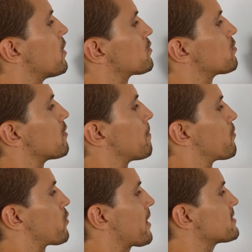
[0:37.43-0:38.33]
to a
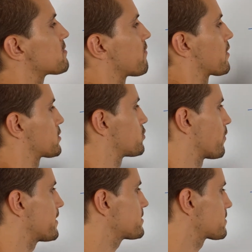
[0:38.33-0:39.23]
price
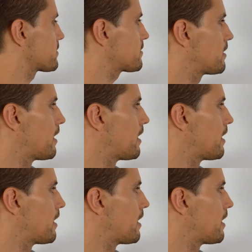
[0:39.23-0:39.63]
fluctuation,